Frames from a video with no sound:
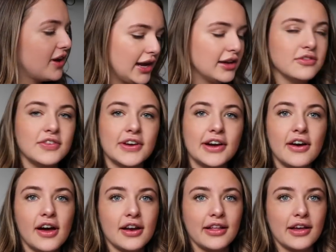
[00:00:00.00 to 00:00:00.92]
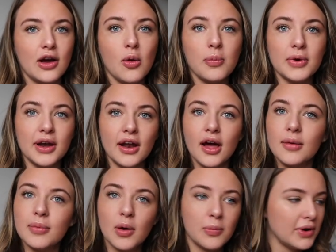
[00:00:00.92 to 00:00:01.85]
I couldn't figure out how to like open it
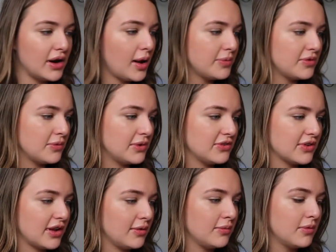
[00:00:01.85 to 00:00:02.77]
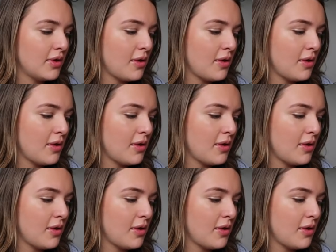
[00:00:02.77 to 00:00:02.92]
up, so we're just gonna